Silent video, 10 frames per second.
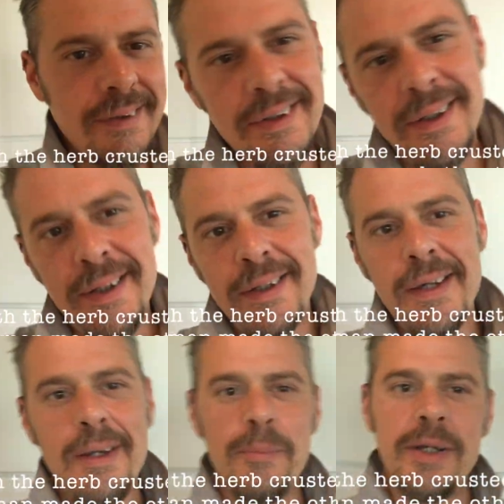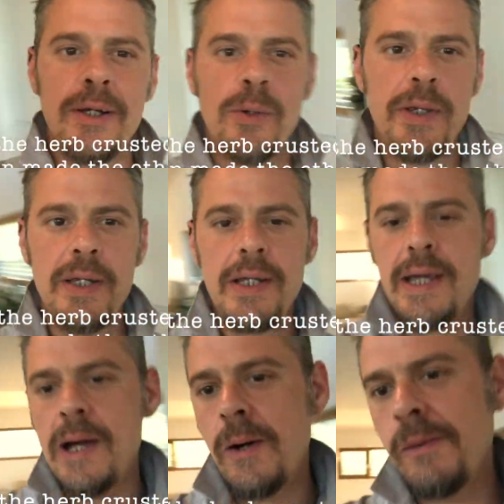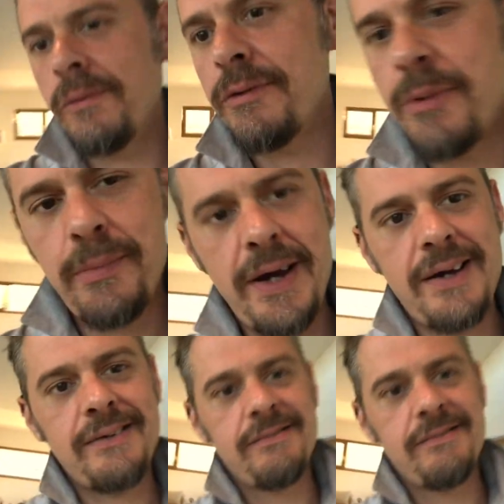And I'm gonna go eat it now with my man.